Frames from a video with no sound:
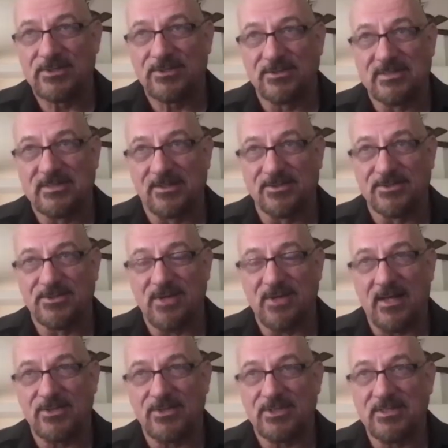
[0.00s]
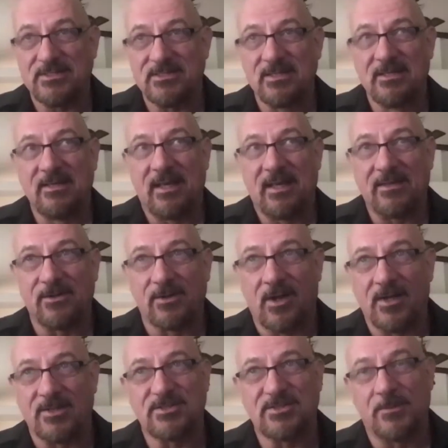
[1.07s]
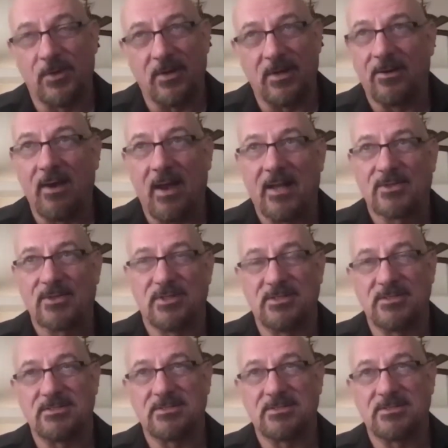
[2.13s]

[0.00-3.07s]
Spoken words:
sales strategies and their customer interactions.